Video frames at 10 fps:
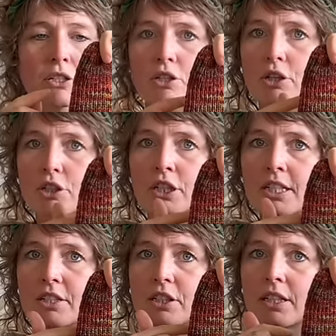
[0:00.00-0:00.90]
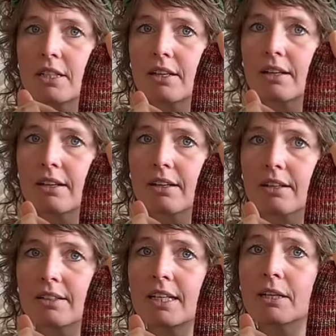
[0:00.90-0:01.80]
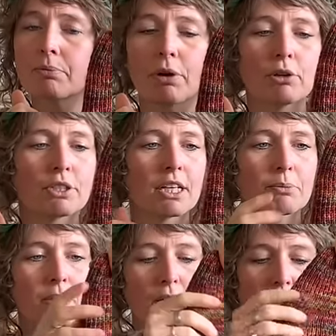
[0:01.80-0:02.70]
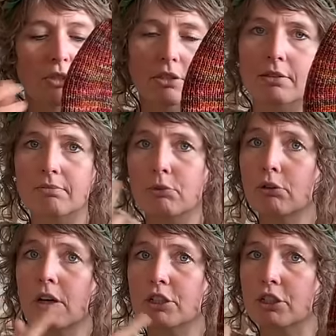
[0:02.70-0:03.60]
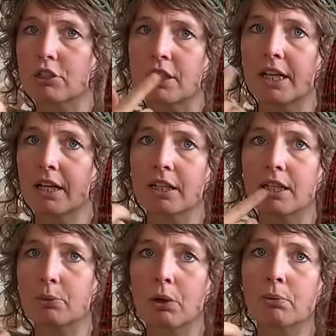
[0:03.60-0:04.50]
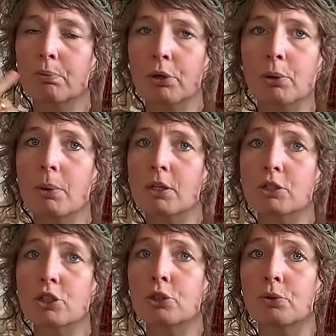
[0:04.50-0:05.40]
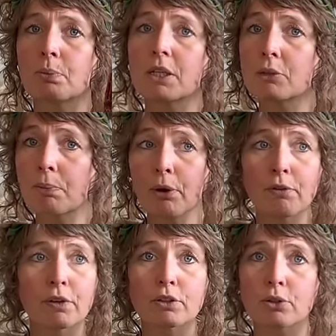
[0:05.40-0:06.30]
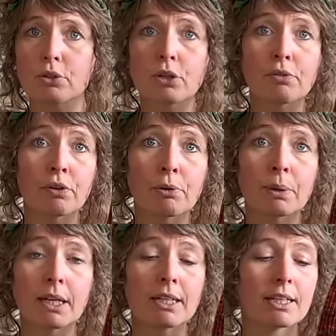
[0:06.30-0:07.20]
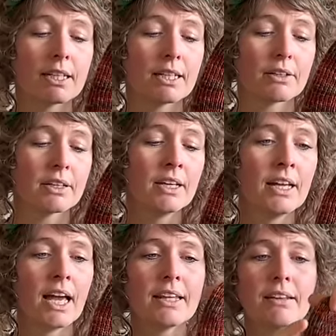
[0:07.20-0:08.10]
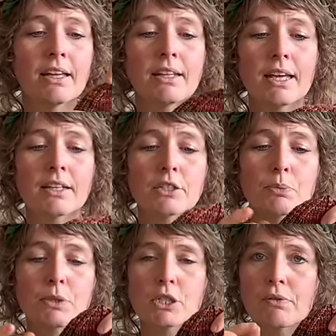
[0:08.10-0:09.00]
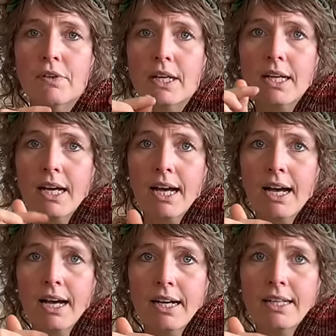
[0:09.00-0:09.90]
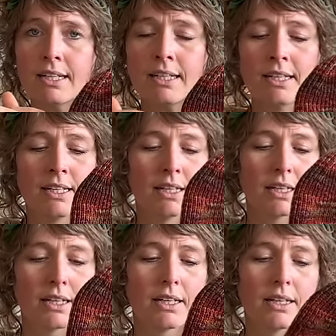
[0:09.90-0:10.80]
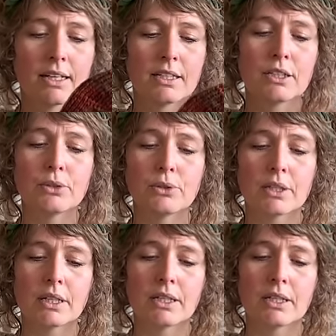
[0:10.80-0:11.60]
it such an easy knitting project, because you are just knitting a knit one purl one tube. It's perfect also for a beginner knitter. And then at a specific high, you